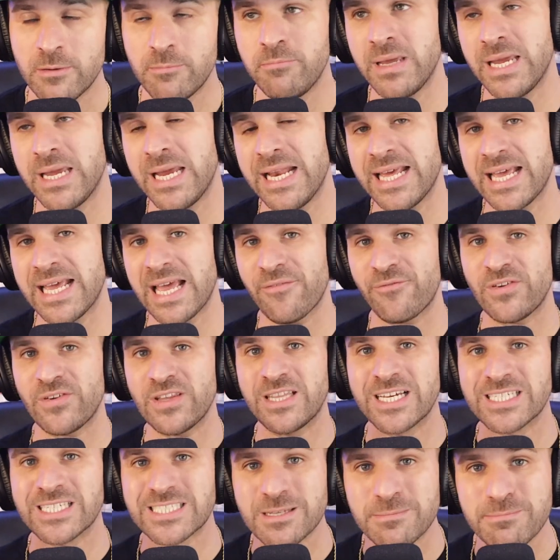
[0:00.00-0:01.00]
meaning if
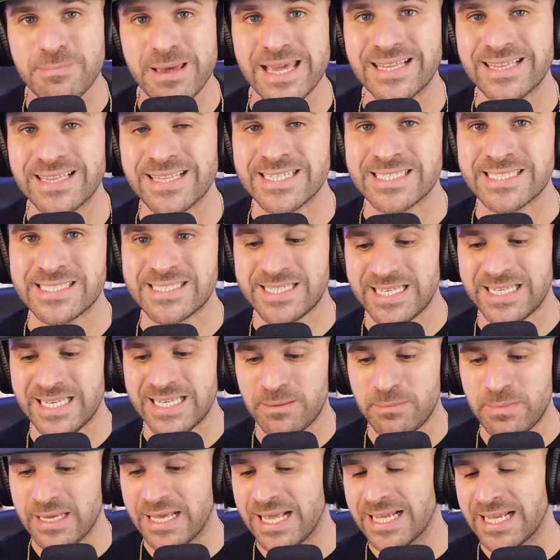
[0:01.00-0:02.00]
he doesn't make this
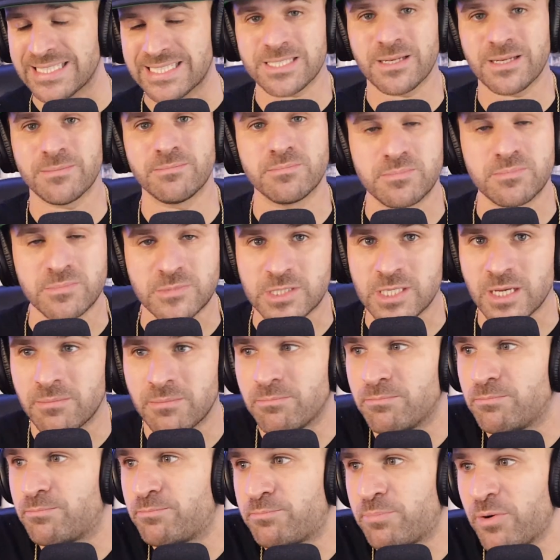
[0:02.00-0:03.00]
team, he gets
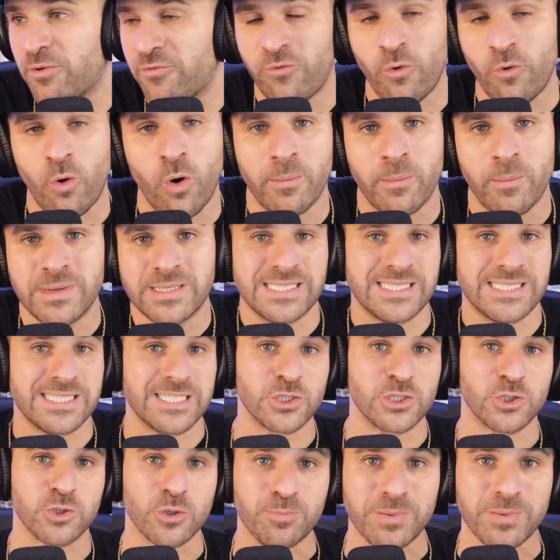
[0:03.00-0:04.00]
some performances
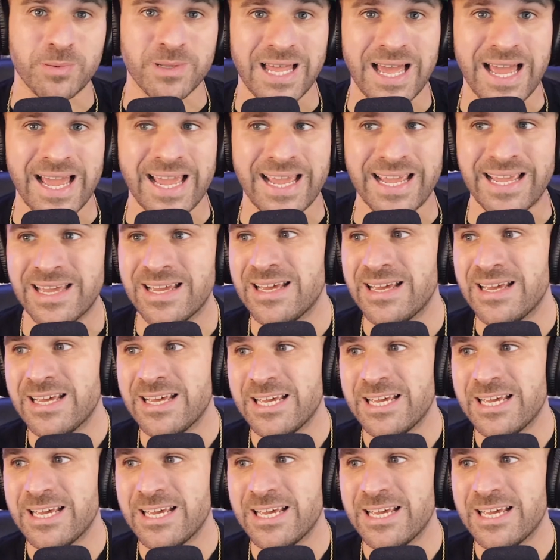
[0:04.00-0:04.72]
in AAA.